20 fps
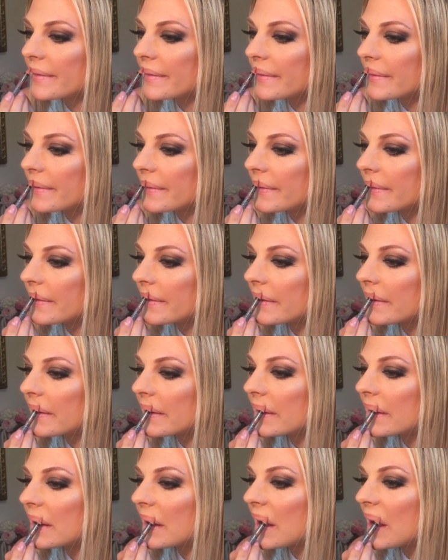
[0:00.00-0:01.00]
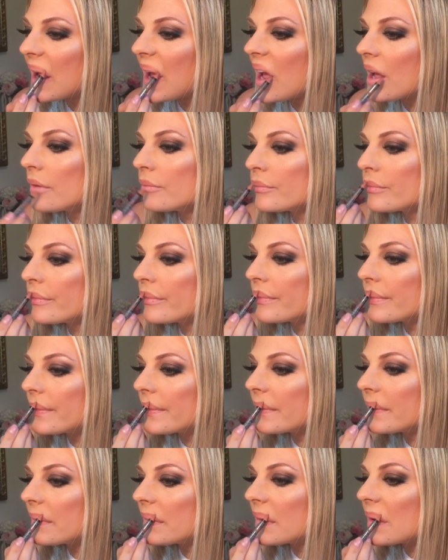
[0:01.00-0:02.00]

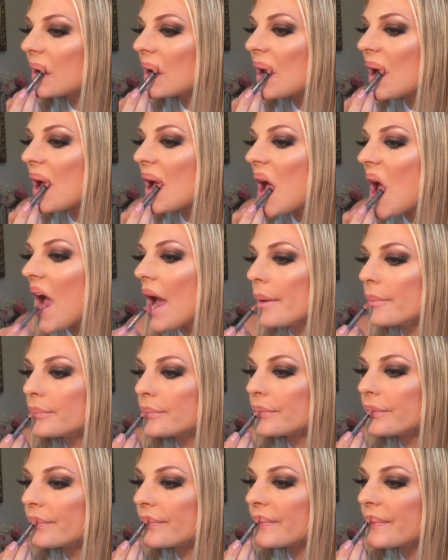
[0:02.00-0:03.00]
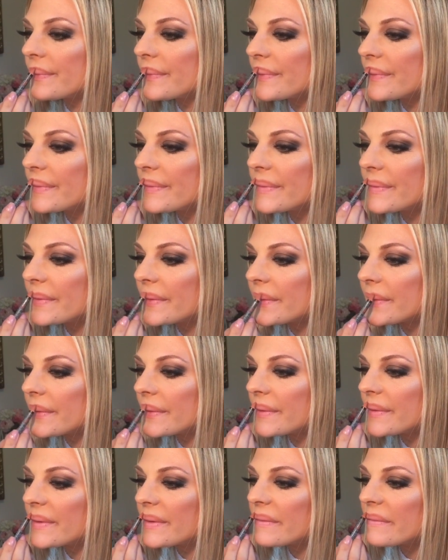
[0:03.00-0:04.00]

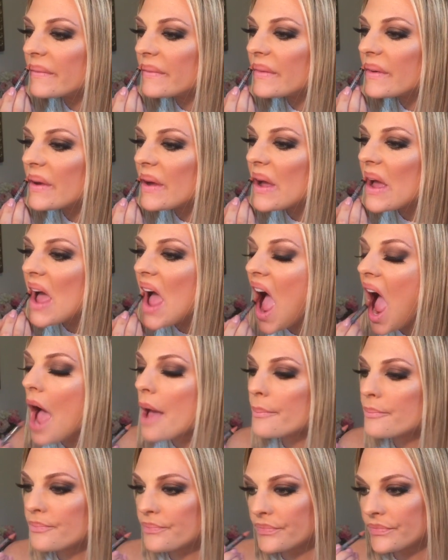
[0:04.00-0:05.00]
[no speech]